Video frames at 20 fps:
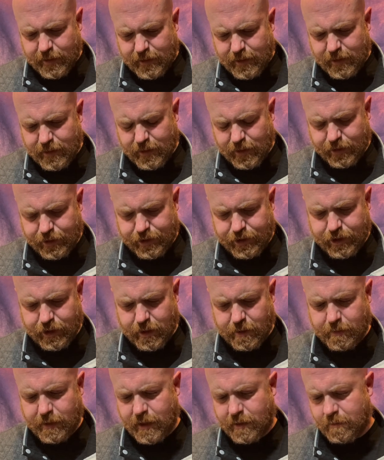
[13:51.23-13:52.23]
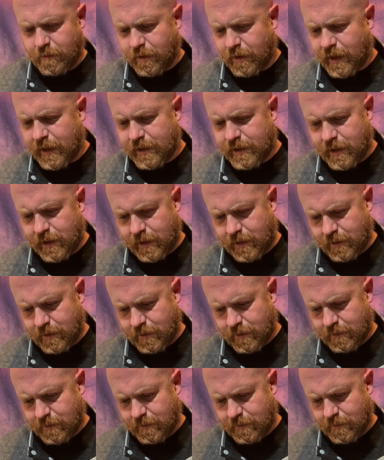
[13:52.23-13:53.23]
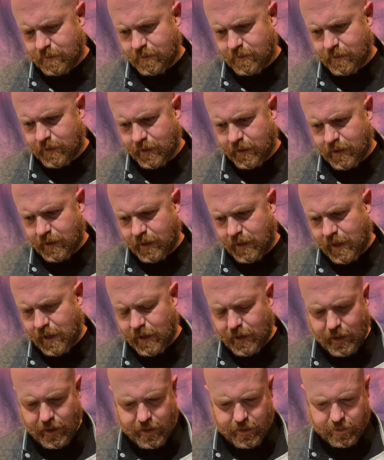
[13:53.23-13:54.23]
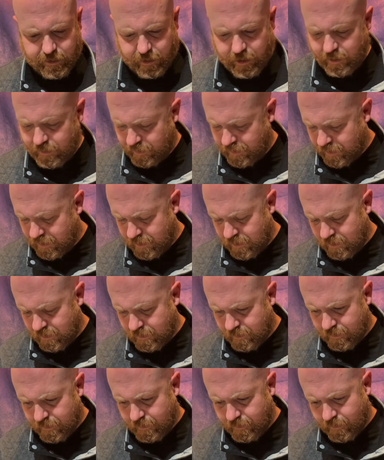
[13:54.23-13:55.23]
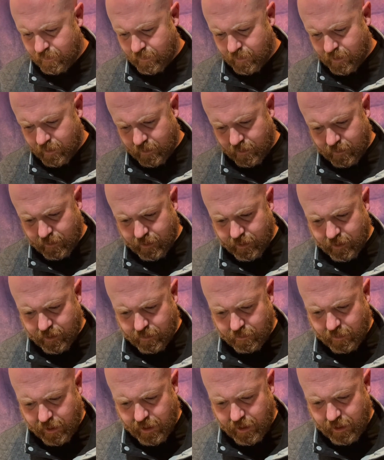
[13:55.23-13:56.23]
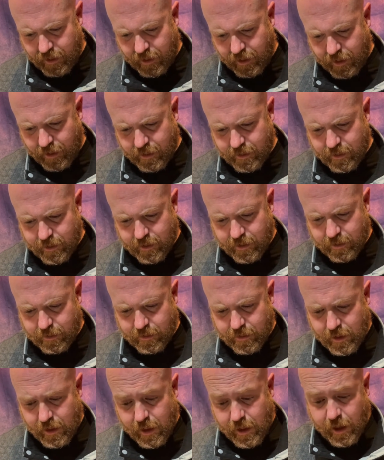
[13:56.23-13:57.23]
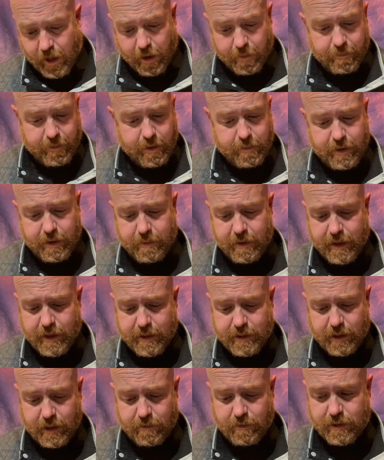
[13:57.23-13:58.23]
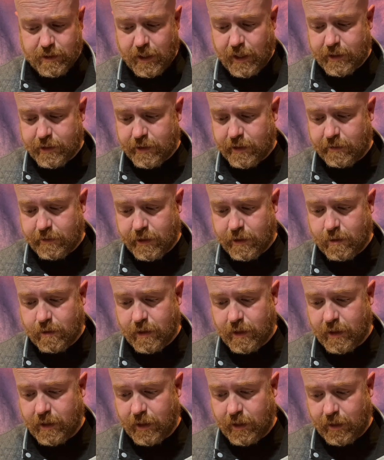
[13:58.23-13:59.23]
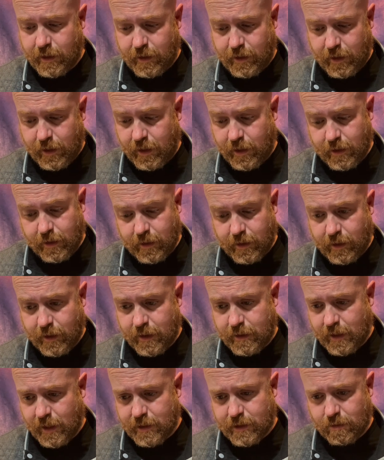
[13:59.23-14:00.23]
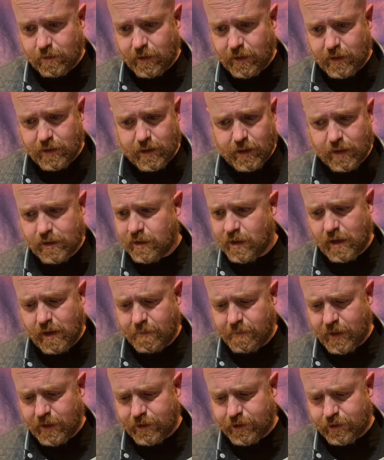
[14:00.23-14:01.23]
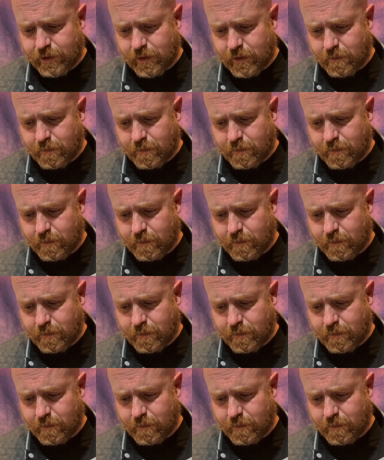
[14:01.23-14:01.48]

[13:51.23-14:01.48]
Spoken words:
German pressing, looking at it now. So I don't know what the made in England, maybe because it was actually recorded in England, that's why the sticker's on, I'm not sure.